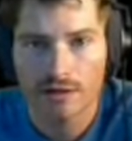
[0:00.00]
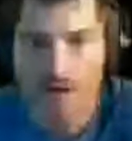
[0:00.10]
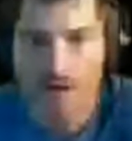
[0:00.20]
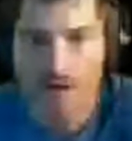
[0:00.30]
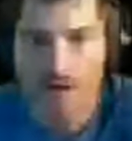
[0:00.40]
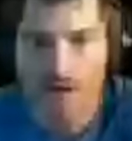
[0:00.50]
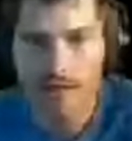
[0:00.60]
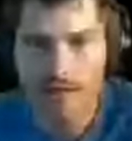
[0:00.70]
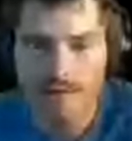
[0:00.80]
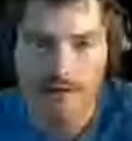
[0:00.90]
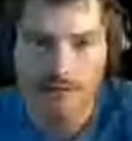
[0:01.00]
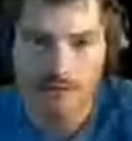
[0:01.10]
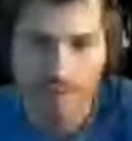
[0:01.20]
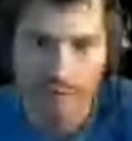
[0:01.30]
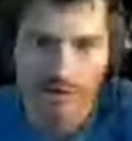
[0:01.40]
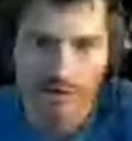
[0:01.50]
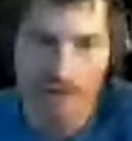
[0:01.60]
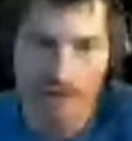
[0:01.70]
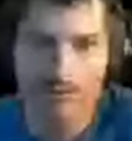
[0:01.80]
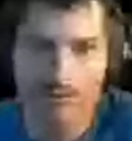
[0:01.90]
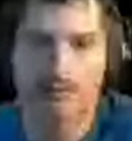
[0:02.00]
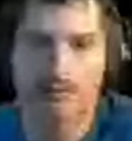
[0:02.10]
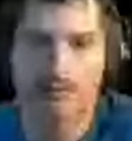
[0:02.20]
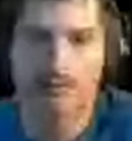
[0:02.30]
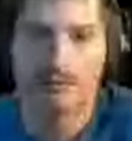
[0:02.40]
Not only is it forcing me to